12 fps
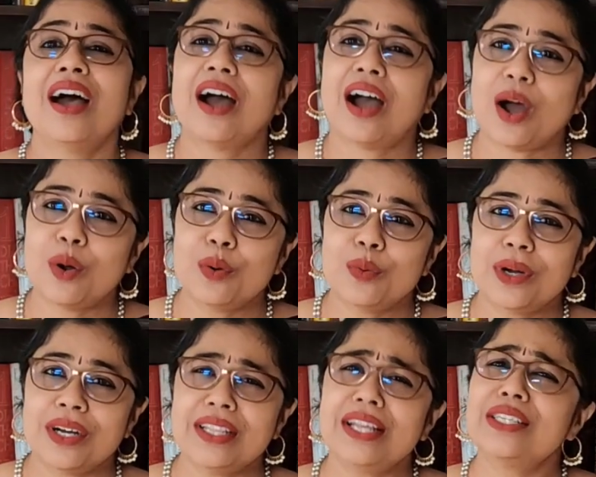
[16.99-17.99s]

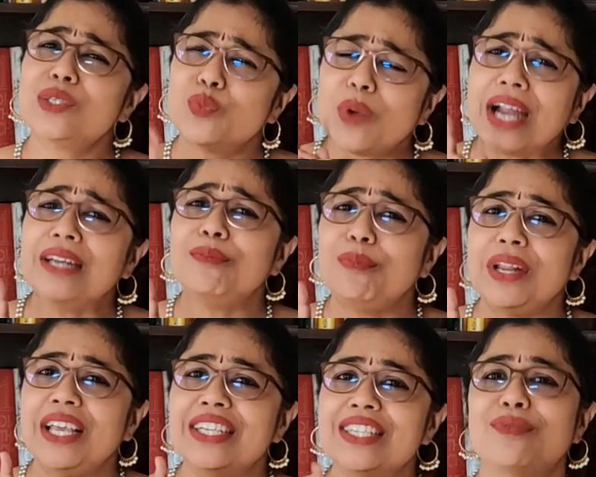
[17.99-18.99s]
However, there is one
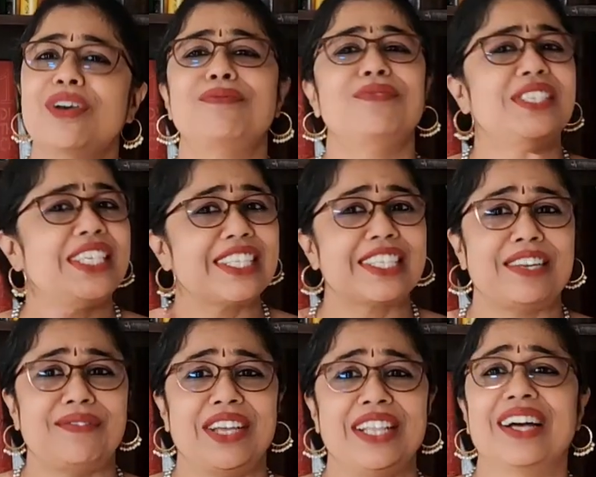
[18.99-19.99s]
place where physics
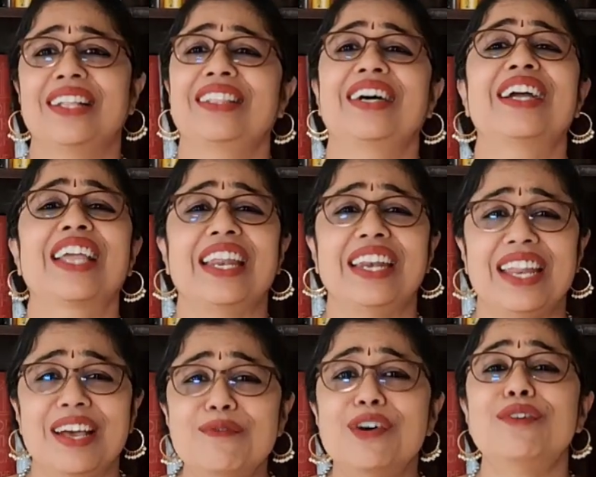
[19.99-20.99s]
and Vedanta can
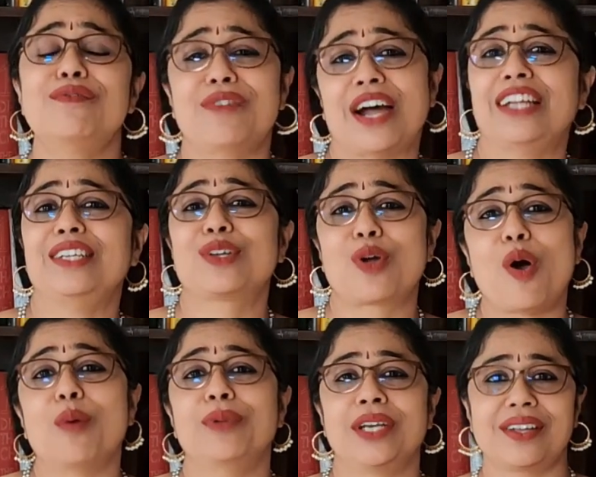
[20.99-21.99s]
never find
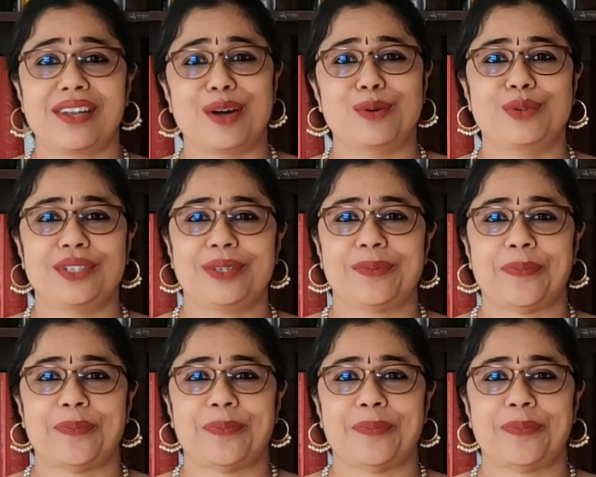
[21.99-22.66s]
common ground.